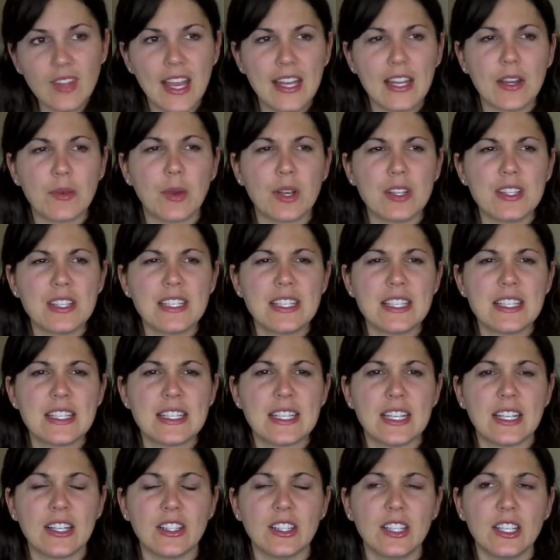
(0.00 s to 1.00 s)
And it wasn't
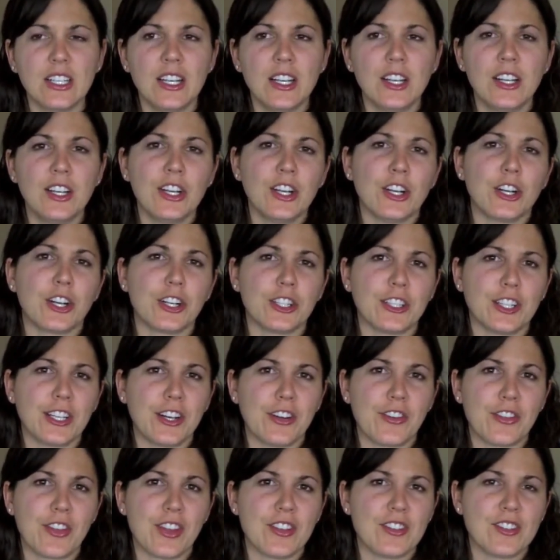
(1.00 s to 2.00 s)
until
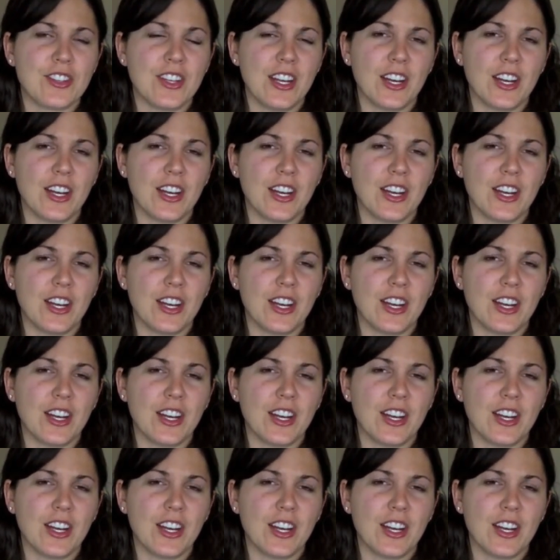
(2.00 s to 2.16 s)
earlier this